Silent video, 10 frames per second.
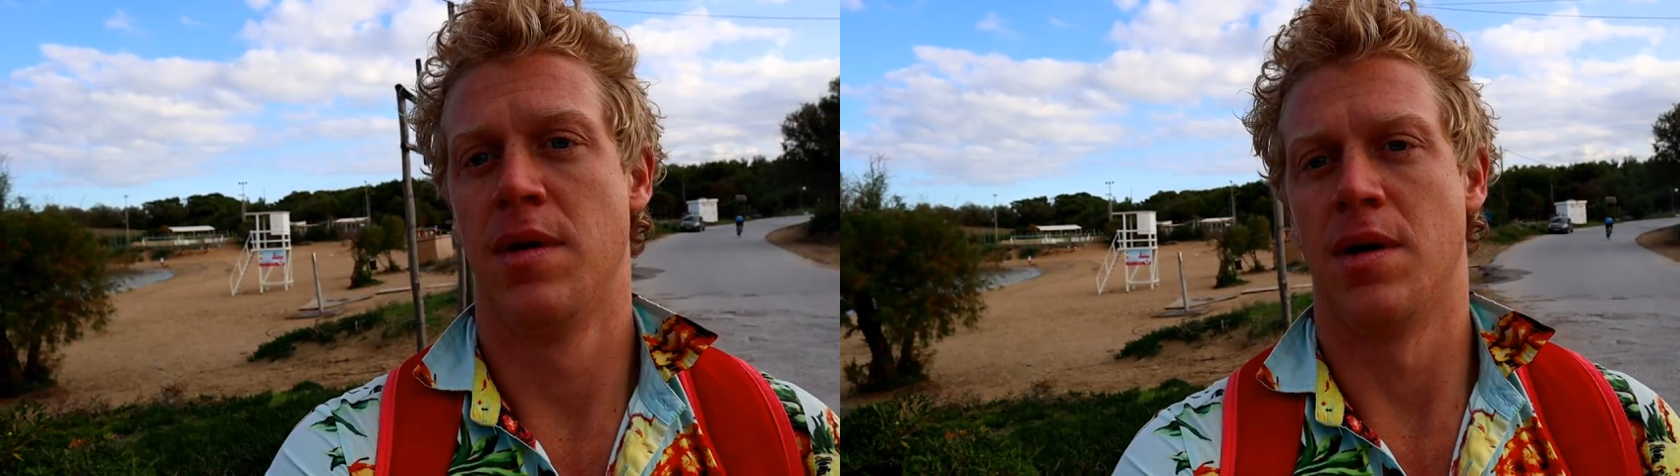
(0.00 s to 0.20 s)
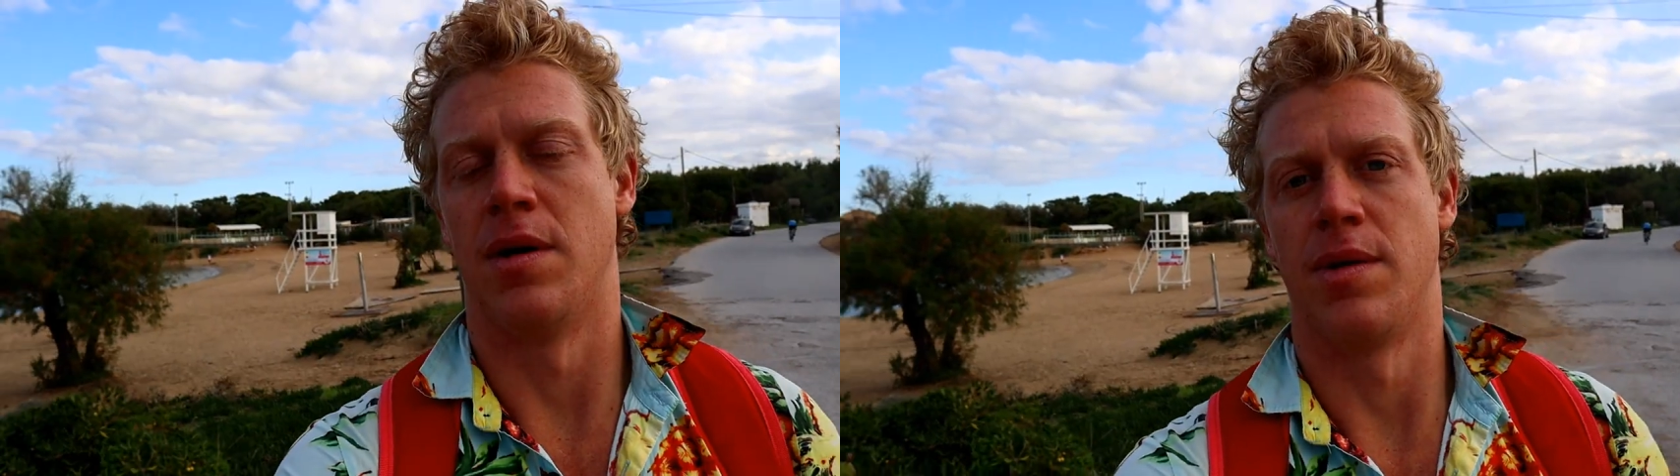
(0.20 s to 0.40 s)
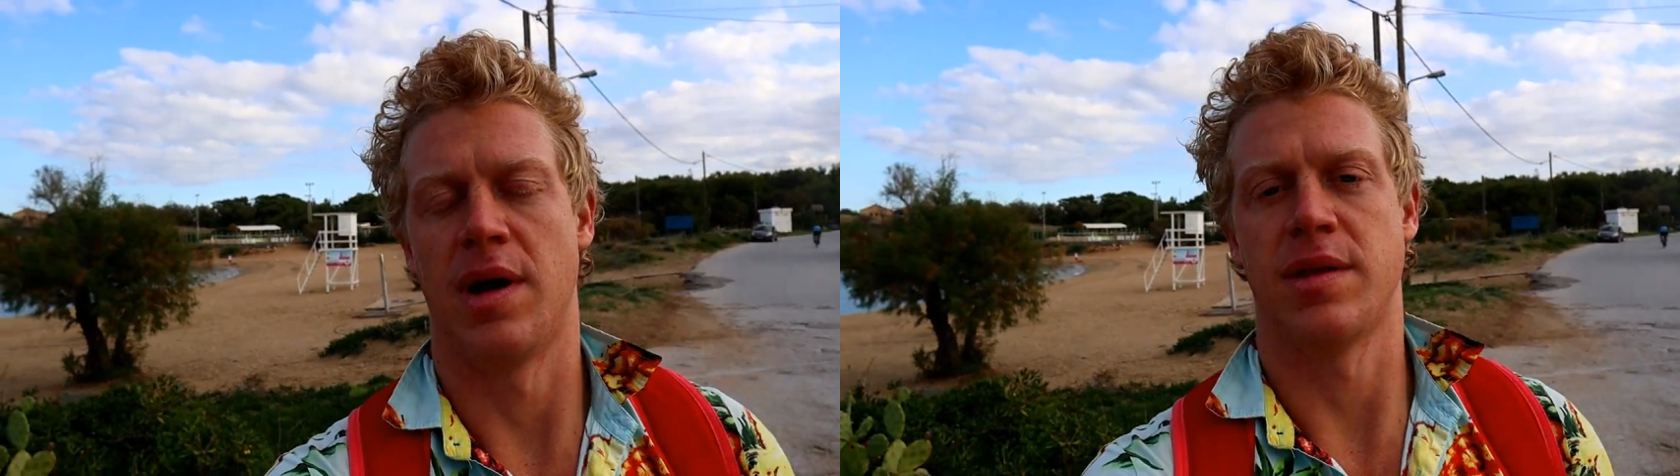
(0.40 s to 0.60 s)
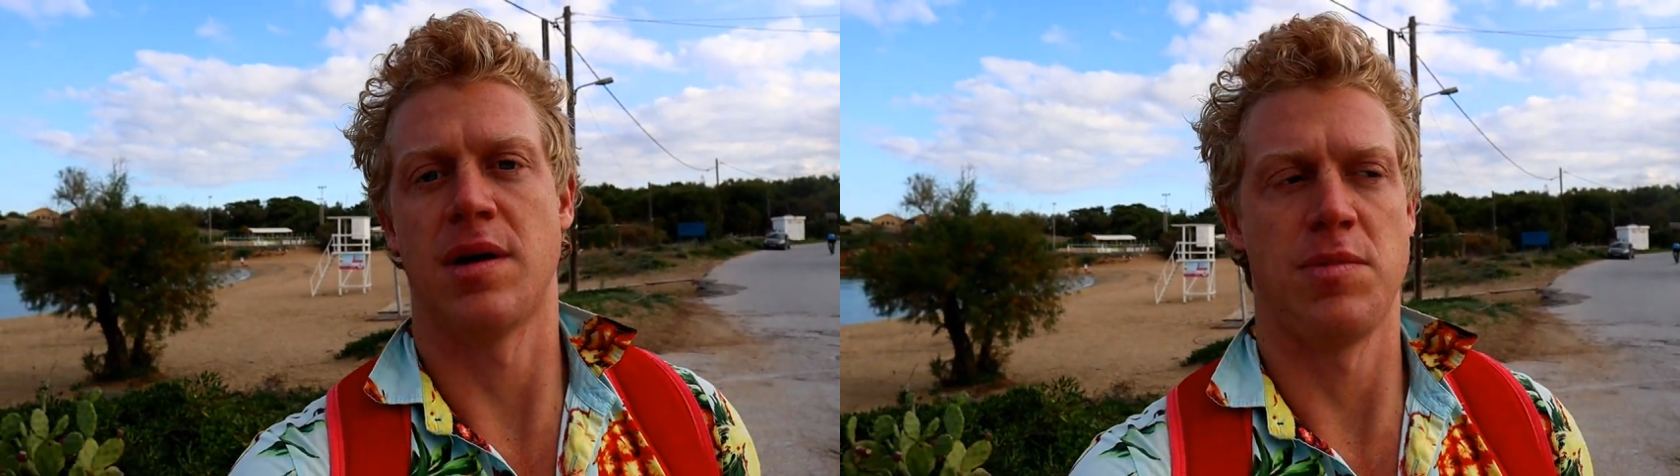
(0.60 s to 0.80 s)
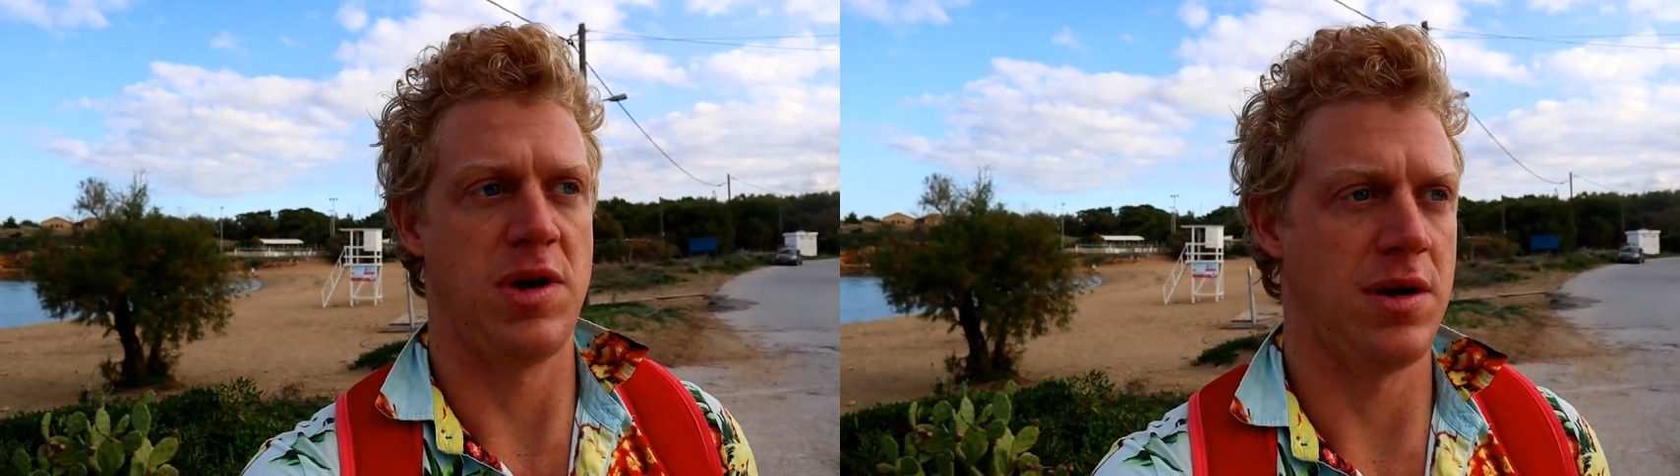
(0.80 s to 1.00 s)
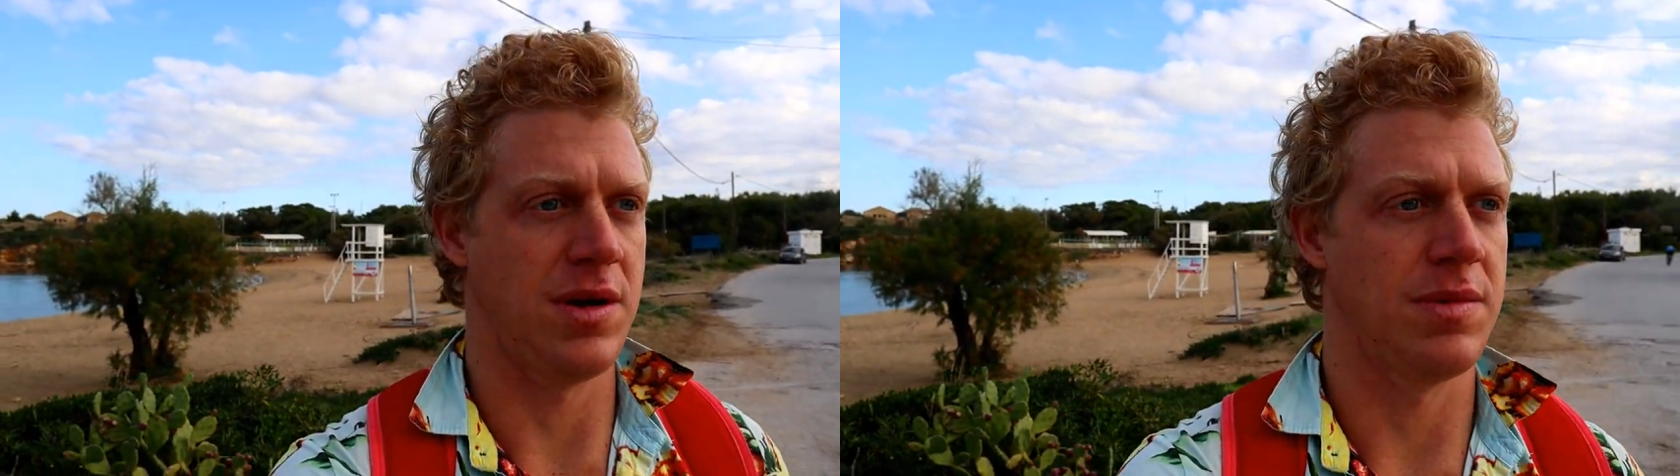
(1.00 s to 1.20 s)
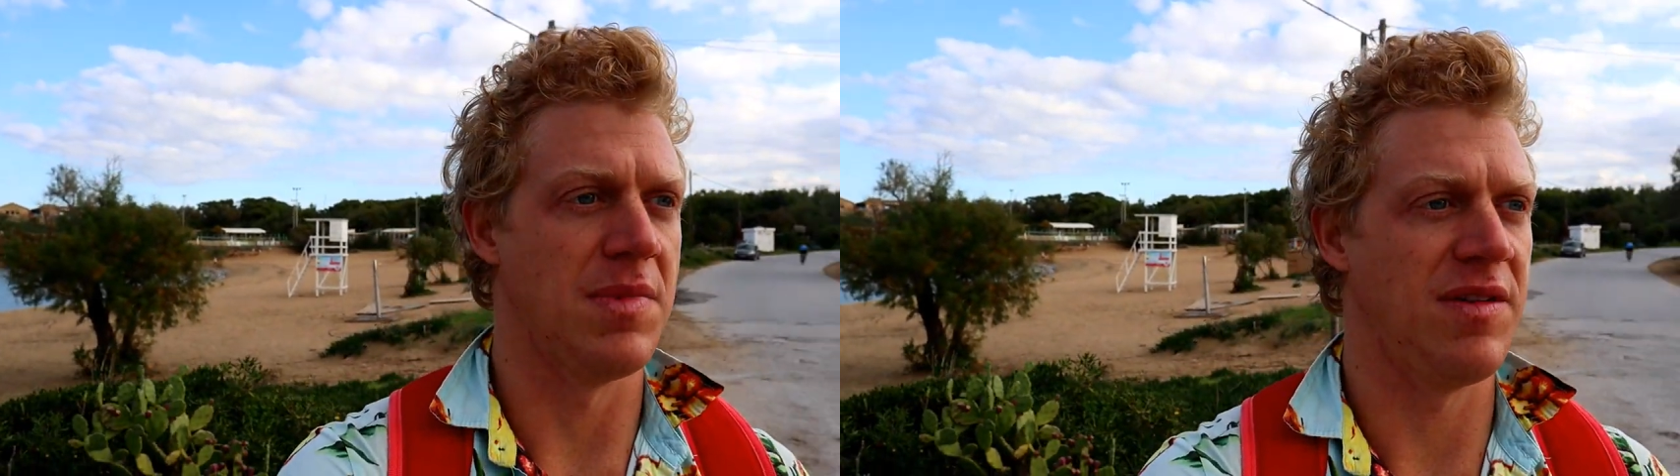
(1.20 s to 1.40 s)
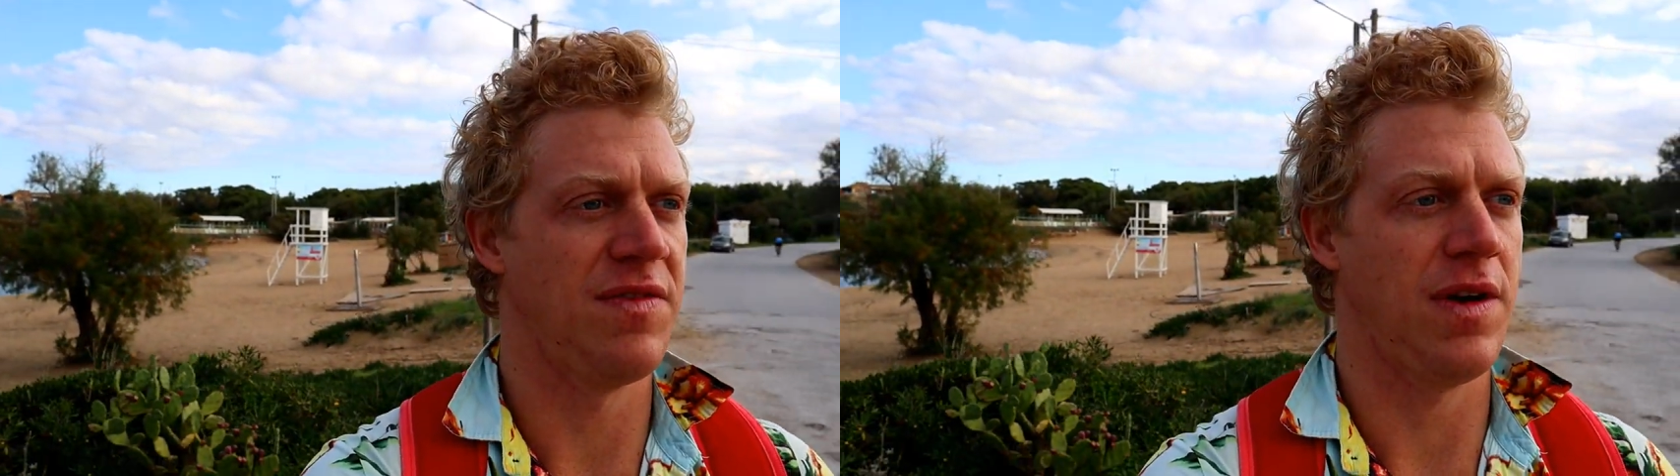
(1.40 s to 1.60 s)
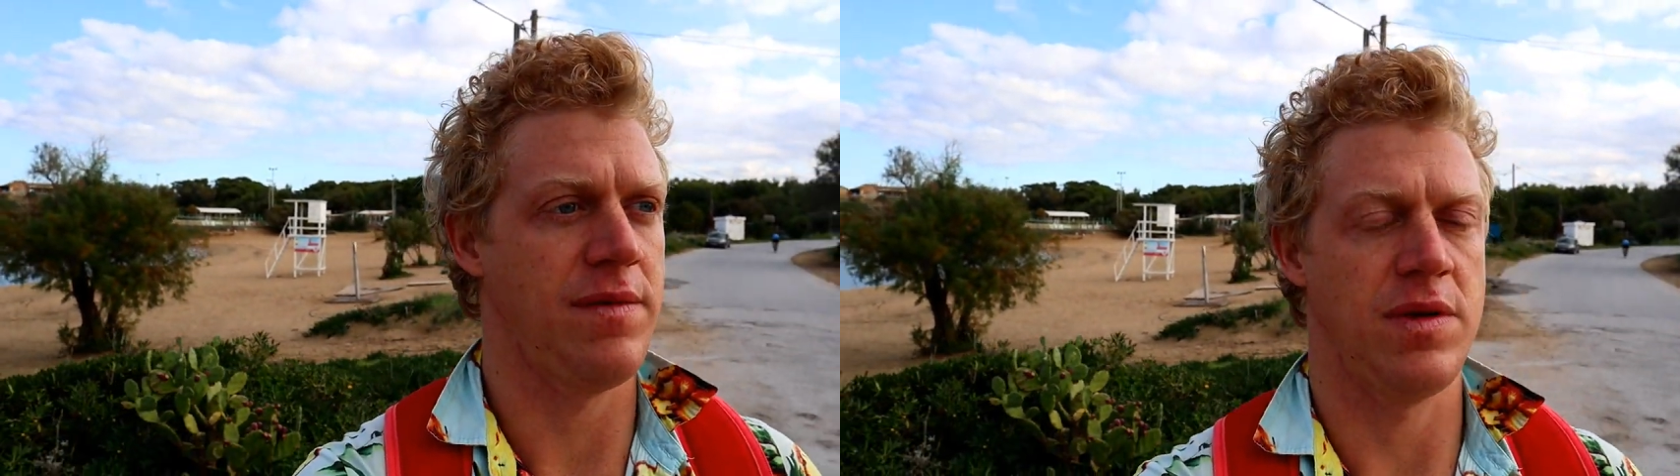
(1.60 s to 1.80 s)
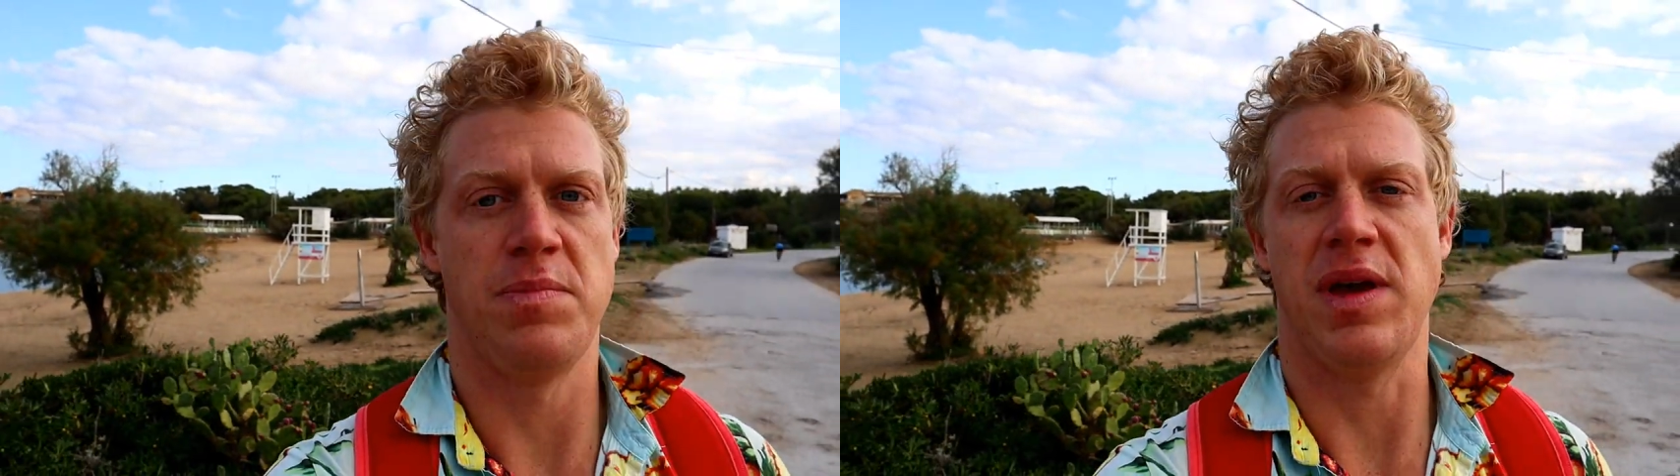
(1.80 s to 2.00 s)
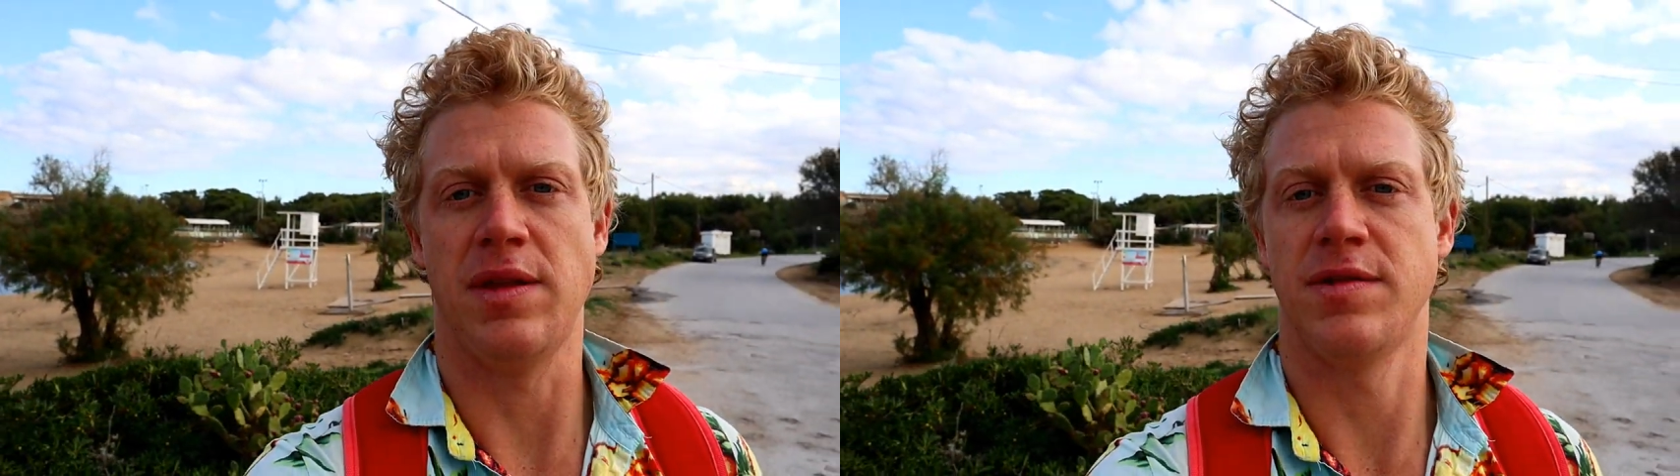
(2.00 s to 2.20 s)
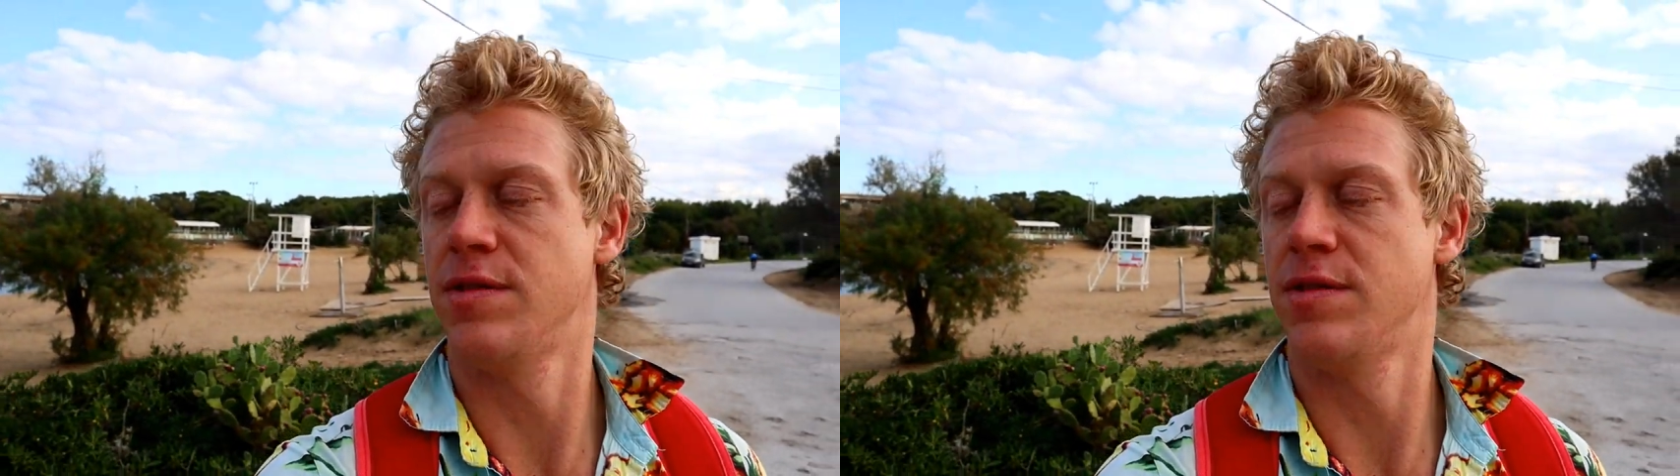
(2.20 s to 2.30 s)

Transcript: All right, I'm here at my favorite beach.